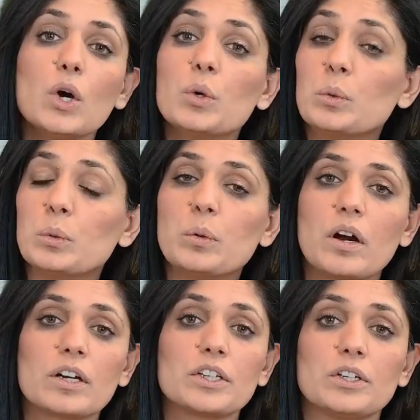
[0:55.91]
Who
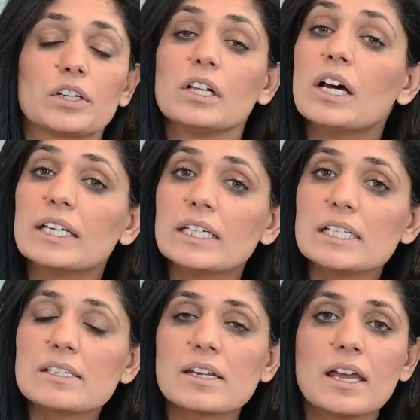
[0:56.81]
are your
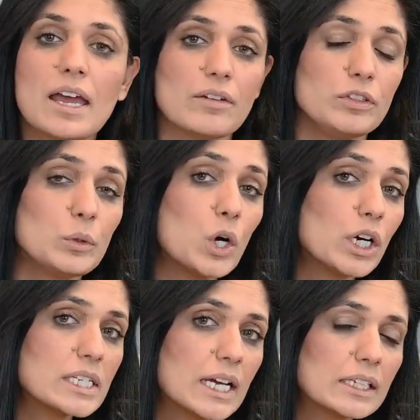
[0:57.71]
clients? Have you
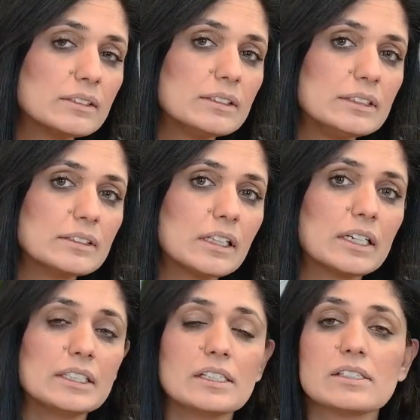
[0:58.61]
contacted these
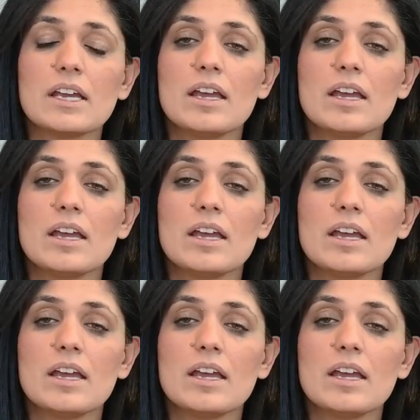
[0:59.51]
clients?